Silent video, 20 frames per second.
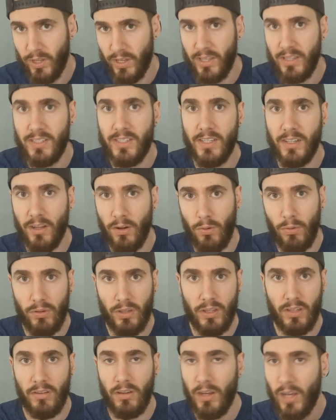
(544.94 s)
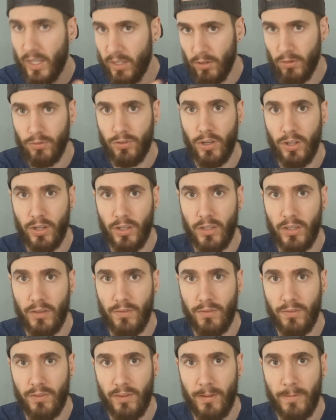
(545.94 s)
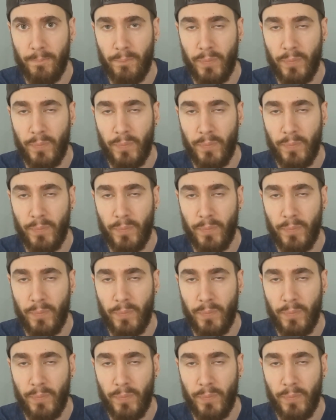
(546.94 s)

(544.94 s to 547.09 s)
when you consider all the other alternatives.